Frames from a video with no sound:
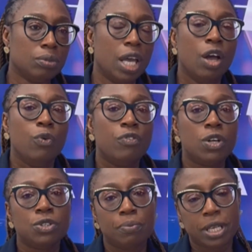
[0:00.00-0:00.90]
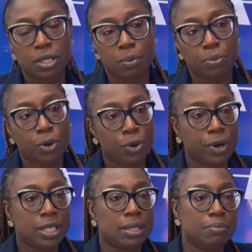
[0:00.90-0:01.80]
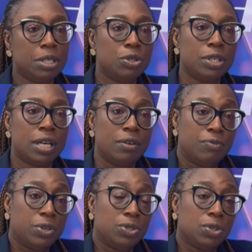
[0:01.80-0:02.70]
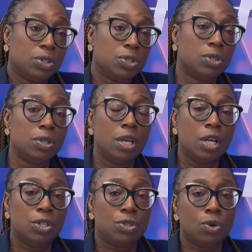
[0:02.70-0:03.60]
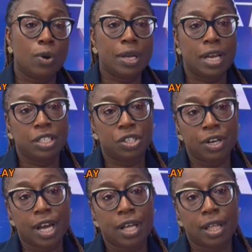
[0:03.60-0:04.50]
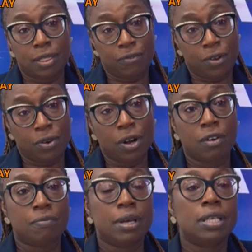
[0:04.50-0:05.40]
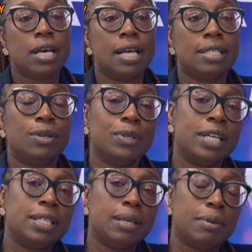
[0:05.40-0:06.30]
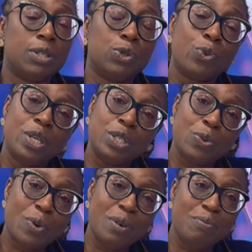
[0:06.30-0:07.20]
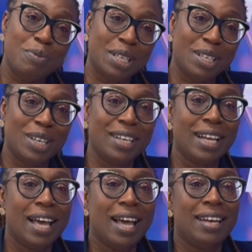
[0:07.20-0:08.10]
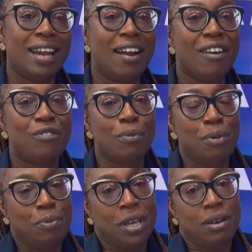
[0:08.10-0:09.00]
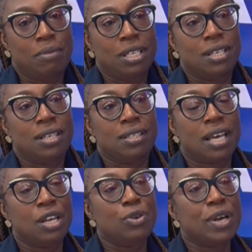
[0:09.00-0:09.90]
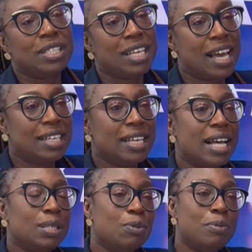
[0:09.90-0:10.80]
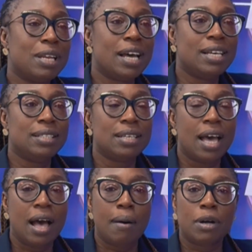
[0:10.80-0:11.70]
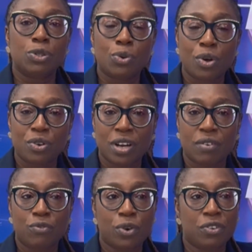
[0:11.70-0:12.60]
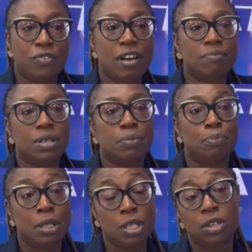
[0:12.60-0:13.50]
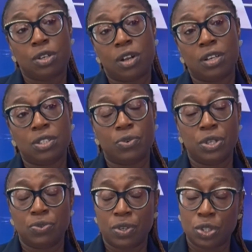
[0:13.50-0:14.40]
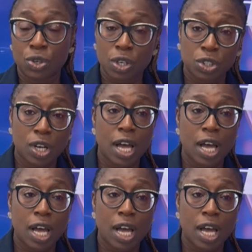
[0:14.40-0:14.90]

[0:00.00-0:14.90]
We've also made some progress in metering and infrastructure. So Nigeria, the federal government, has allocated about 21 billion naira for prepaid meters, and USAID has mobilized about $245 billion for infrastructure